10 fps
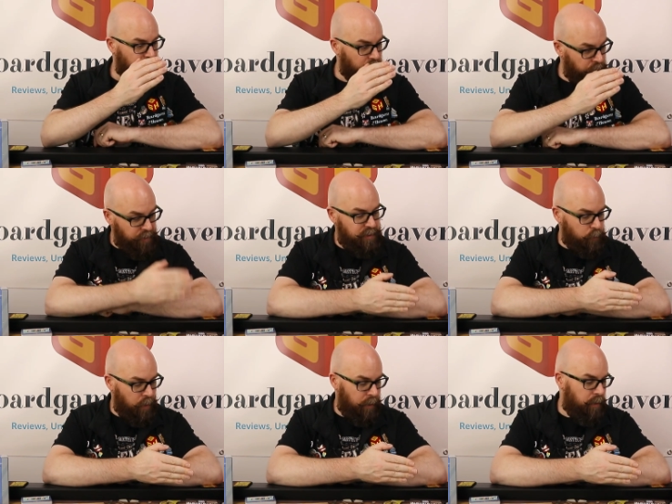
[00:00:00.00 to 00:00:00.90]
This
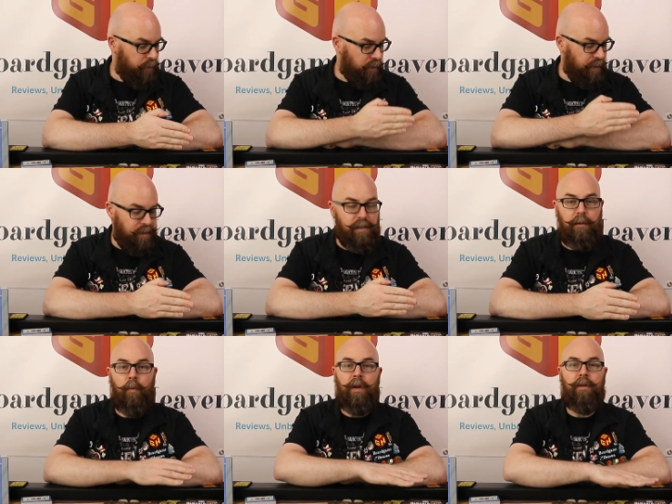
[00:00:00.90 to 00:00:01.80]
one, the
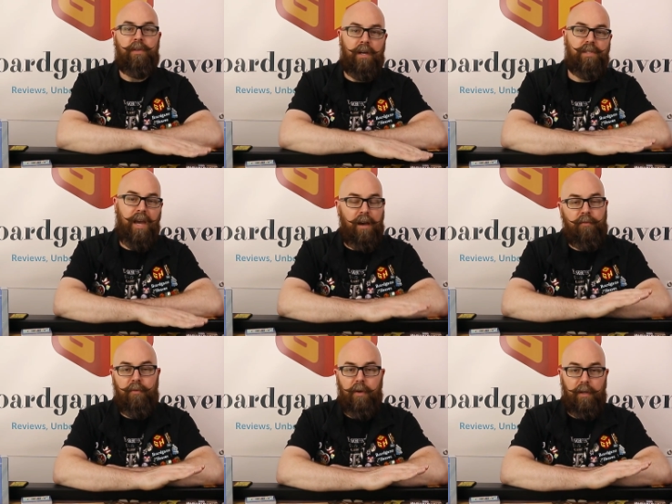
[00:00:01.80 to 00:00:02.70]
classical one, does
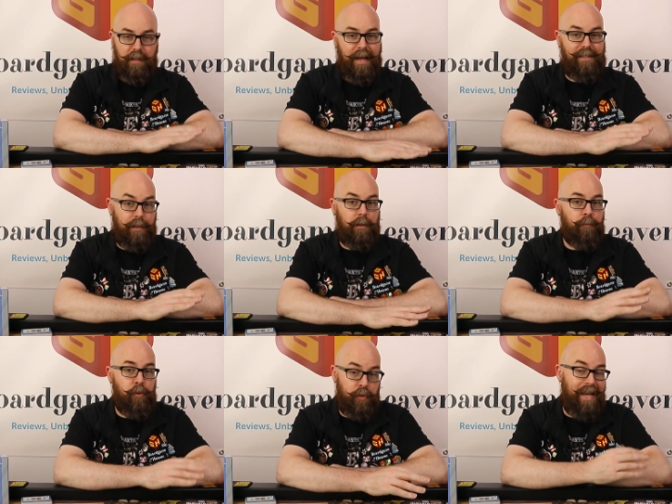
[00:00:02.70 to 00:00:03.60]
have classical
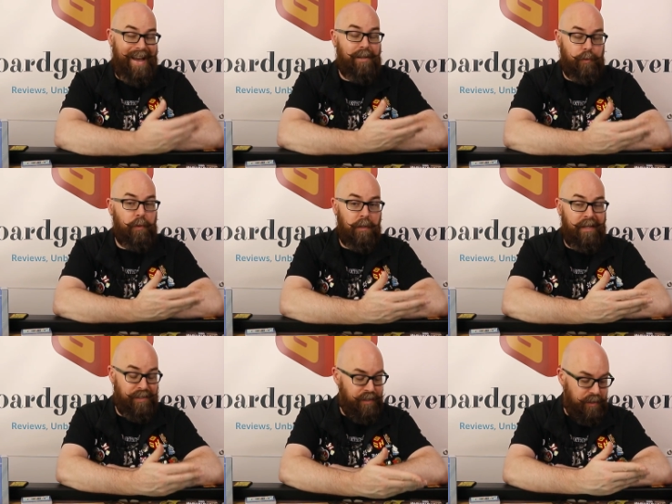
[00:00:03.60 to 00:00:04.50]
music, actual
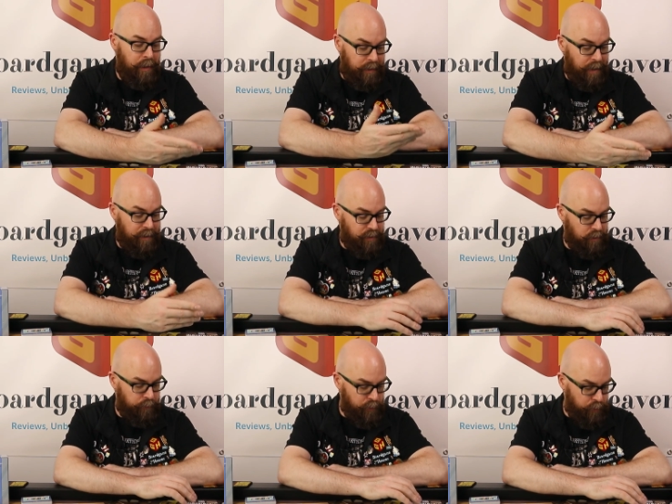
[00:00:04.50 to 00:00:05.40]
existing
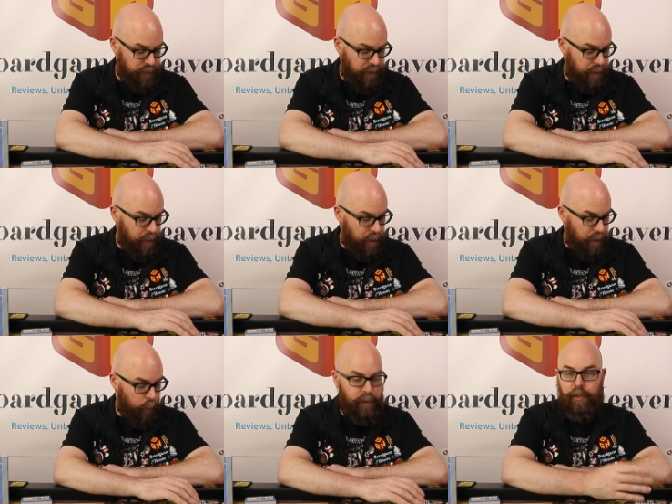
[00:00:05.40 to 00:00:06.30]
classical music,
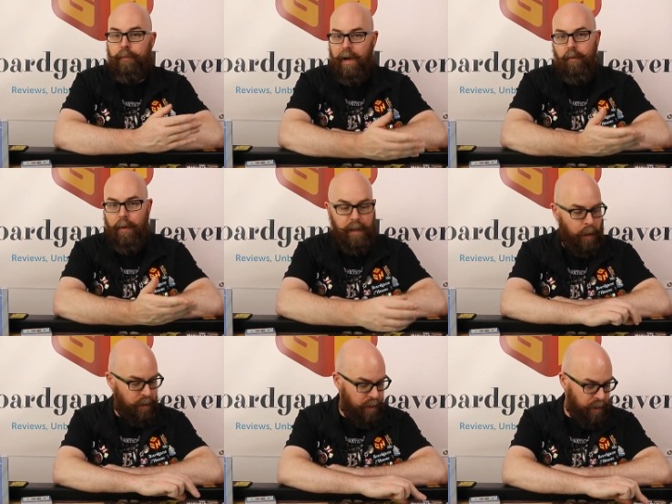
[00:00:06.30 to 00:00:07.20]
which you might
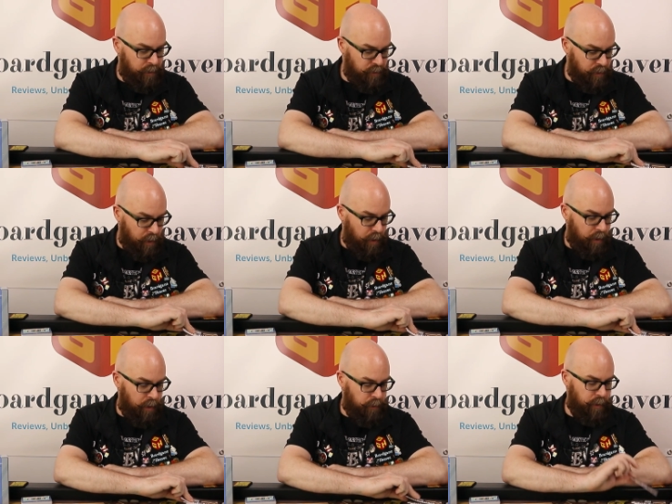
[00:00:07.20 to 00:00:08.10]
recognize.
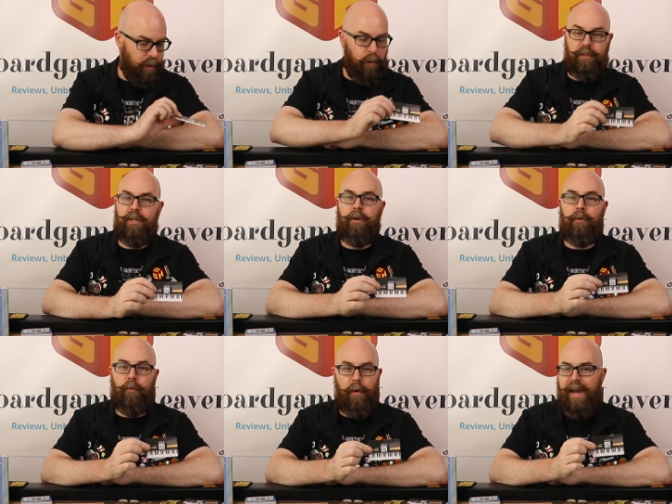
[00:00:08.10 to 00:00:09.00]
The cards
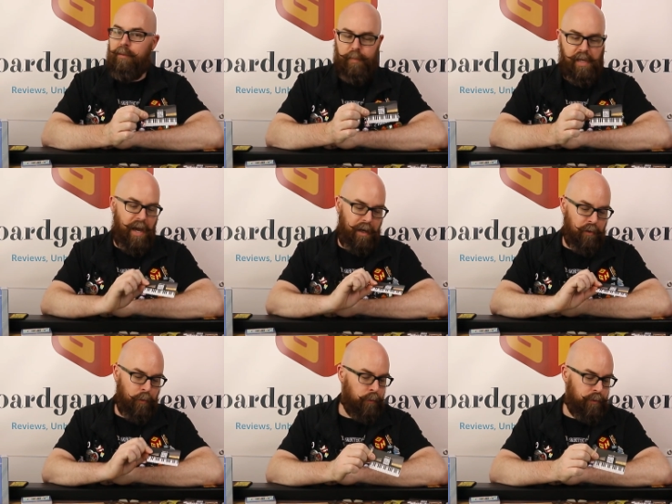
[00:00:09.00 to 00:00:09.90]
are grand
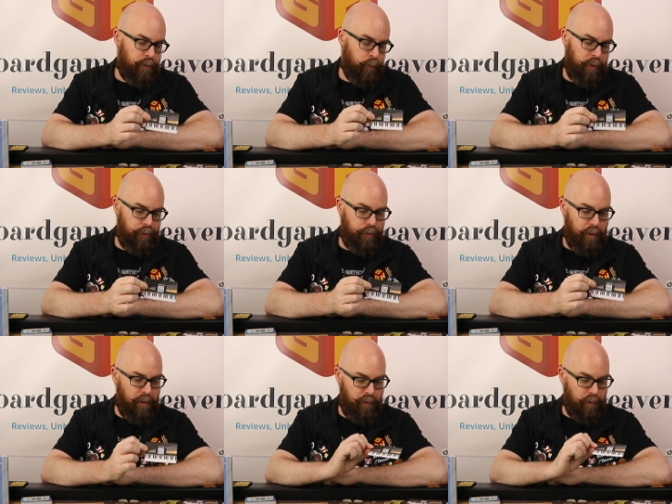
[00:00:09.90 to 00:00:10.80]
pianos,
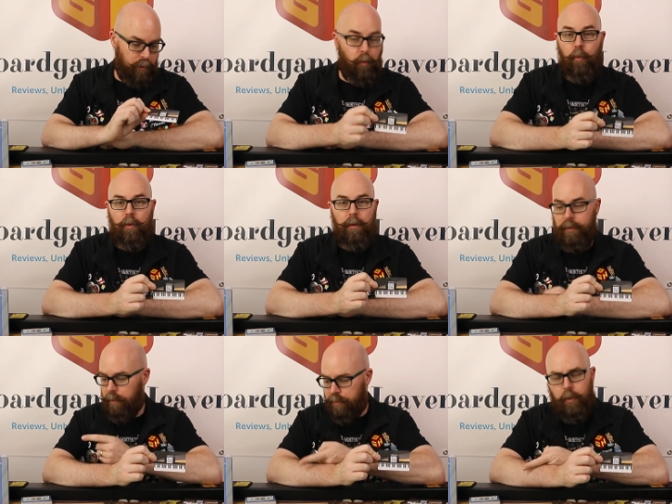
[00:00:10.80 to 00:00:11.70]
which is cool.
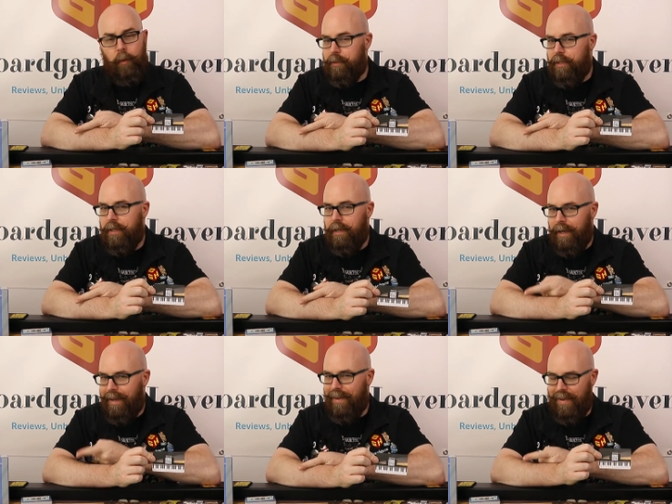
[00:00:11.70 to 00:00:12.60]
Not as cool as the,
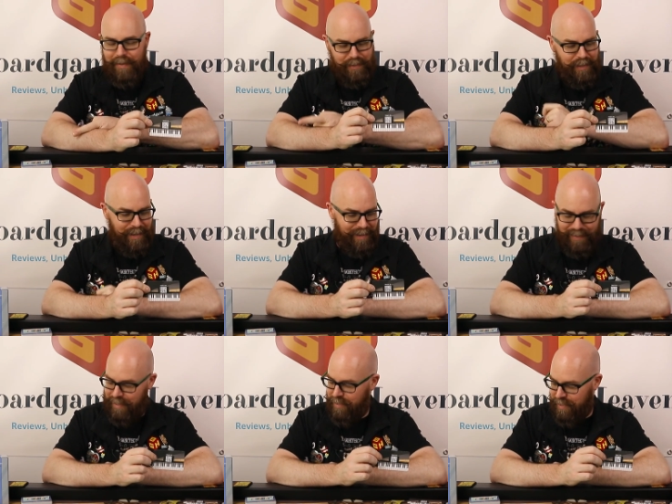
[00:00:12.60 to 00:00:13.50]
as the
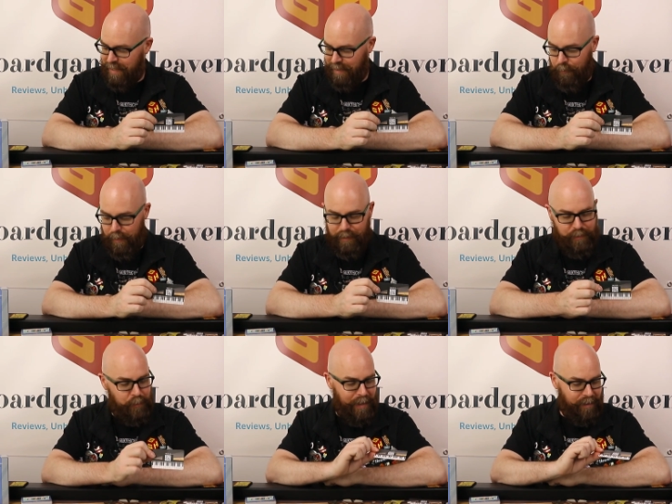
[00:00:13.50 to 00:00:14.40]
cassette. I really
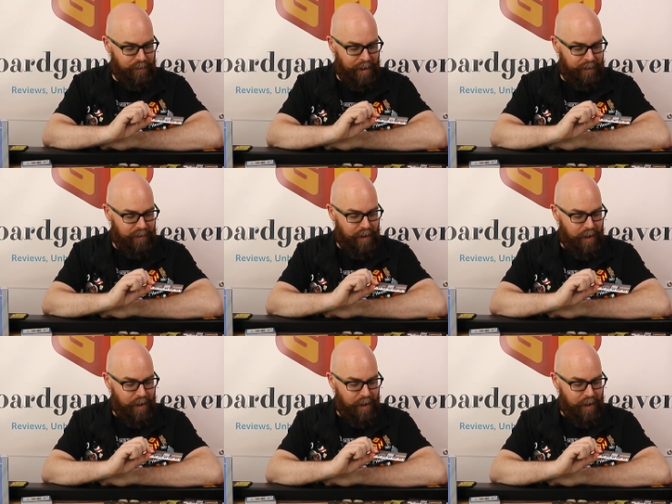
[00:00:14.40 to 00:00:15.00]
do like that.